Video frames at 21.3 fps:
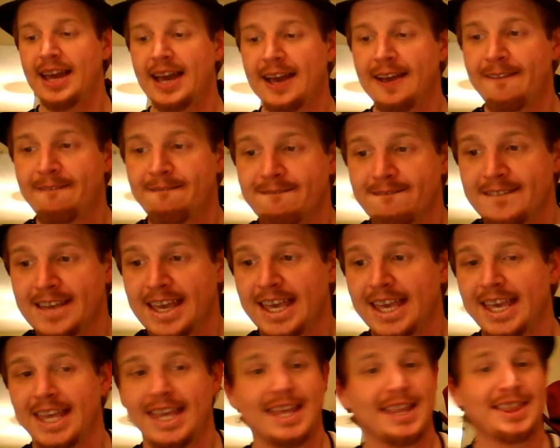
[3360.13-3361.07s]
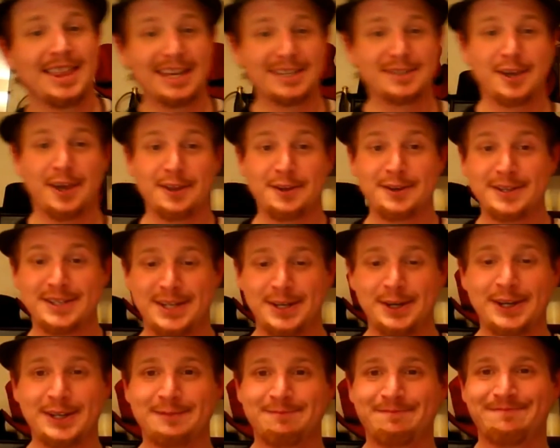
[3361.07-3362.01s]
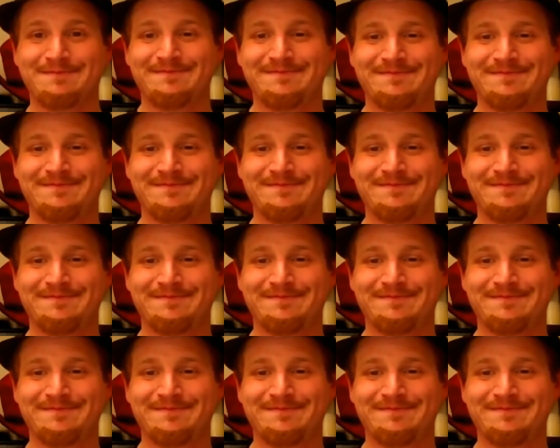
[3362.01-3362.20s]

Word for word: uh, that's all there is to it.